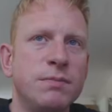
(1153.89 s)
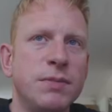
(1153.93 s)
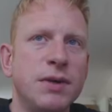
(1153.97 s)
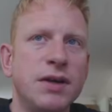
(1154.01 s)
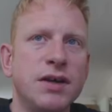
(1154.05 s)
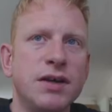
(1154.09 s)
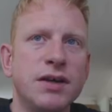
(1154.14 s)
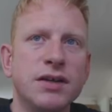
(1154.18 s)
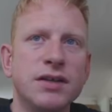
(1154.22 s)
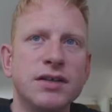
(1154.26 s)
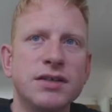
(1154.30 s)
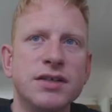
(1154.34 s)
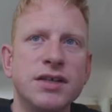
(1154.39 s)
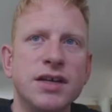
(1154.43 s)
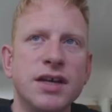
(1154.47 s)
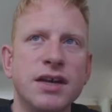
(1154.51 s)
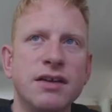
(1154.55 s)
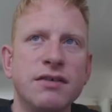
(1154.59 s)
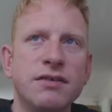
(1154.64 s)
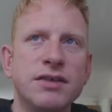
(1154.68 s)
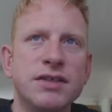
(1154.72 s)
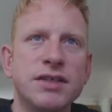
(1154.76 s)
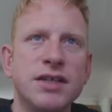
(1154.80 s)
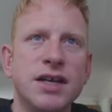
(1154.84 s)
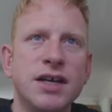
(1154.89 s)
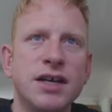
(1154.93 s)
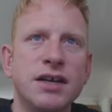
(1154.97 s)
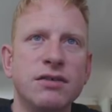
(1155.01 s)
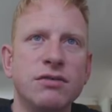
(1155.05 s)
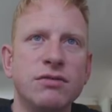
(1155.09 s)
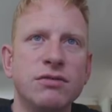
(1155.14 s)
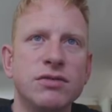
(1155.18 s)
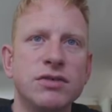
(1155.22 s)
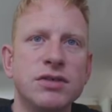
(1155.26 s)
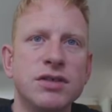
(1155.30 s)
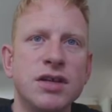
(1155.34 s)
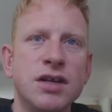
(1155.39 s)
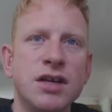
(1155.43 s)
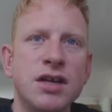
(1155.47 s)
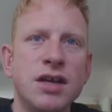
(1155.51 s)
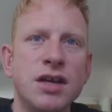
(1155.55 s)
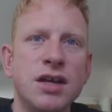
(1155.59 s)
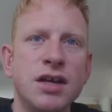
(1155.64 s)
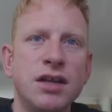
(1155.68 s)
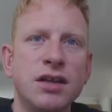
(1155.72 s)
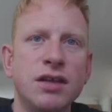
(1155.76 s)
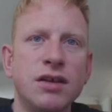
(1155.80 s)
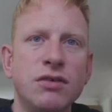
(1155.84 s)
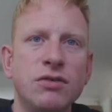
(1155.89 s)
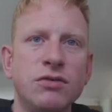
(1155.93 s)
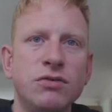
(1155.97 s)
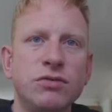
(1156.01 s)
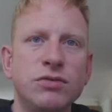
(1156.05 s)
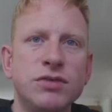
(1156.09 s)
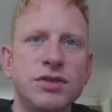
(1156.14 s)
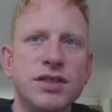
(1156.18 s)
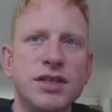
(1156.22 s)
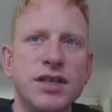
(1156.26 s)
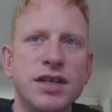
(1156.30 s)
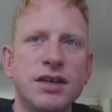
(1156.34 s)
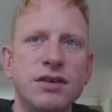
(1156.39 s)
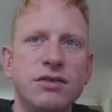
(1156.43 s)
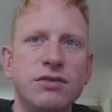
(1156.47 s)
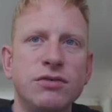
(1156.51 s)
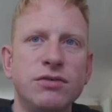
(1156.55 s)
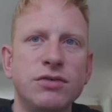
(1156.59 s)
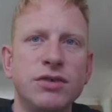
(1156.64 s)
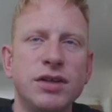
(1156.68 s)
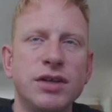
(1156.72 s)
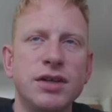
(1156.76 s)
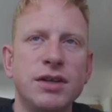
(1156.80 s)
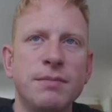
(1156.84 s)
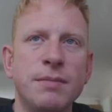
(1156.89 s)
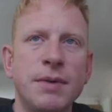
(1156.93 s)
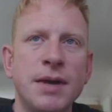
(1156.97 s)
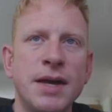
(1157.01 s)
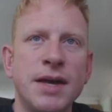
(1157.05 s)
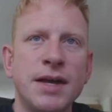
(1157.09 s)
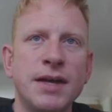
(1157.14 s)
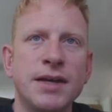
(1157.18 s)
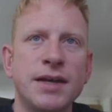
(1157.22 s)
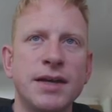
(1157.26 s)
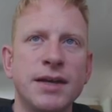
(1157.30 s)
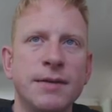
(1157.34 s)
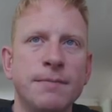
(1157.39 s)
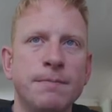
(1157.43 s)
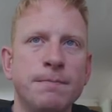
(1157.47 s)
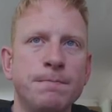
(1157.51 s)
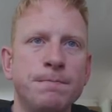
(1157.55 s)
Park, Scary Tales. They're all sealed in the packet,